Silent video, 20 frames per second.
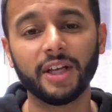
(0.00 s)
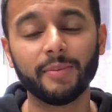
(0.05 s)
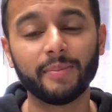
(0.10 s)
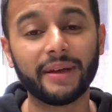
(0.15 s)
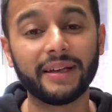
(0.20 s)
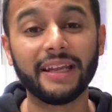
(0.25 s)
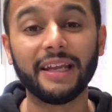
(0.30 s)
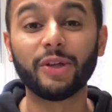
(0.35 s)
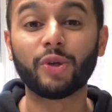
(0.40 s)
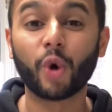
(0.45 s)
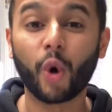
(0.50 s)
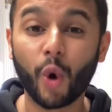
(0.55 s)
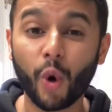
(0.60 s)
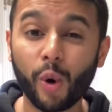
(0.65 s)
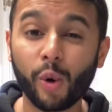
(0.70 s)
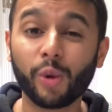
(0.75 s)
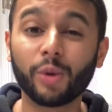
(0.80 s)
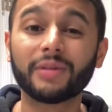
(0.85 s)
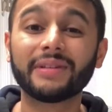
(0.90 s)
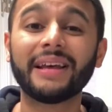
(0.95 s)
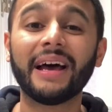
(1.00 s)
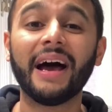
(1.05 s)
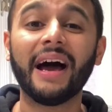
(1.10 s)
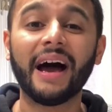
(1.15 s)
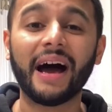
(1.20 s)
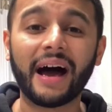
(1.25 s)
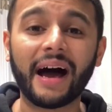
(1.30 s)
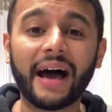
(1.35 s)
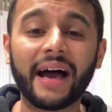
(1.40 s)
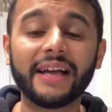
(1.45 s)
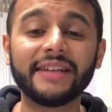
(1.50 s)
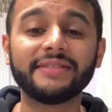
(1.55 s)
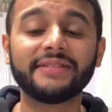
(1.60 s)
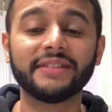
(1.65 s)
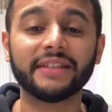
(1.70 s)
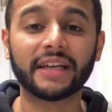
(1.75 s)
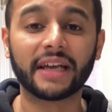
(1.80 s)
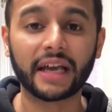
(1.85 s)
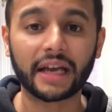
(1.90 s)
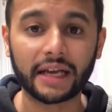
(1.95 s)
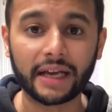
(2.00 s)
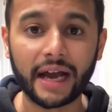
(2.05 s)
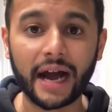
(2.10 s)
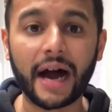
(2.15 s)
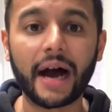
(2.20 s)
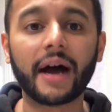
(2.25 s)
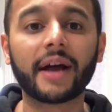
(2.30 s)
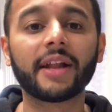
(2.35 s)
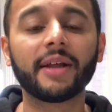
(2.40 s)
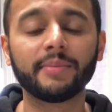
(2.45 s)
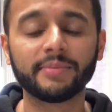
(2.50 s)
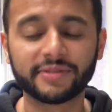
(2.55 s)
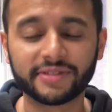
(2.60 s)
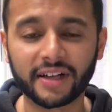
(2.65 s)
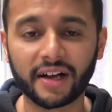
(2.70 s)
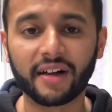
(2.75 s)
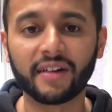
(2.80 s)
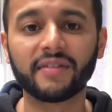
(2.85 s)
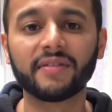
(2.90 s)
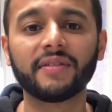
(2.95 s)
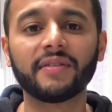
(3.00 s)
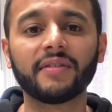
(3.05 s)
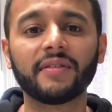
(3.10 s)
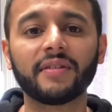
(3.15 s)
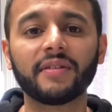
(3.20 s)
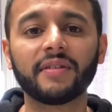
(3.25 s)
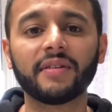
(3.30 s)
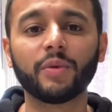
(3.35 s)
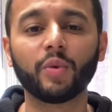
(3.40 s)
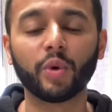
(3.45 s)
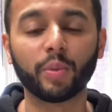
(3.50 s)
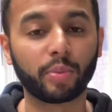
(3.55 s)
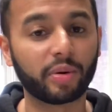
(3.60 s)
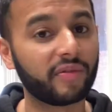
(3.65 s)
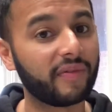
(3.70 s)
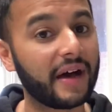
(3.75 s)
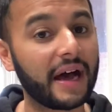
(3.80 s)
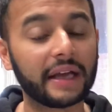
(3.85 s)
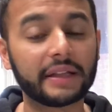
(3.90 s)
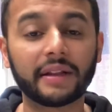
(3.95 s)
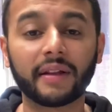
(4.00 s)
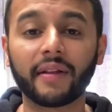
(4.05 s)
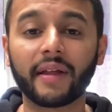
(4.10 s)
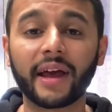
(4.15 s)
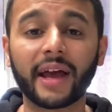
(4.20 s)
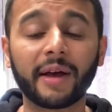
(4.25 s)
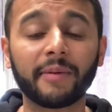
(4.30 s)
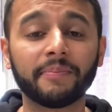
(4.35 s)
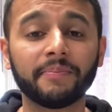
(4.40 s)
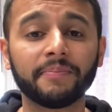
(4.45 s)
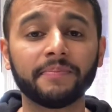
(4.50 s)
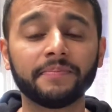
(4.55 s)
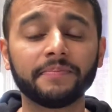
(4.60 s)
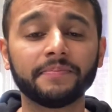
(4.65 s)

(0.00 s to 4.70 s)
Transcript: And he told Isaac, God himself will provide the lamb.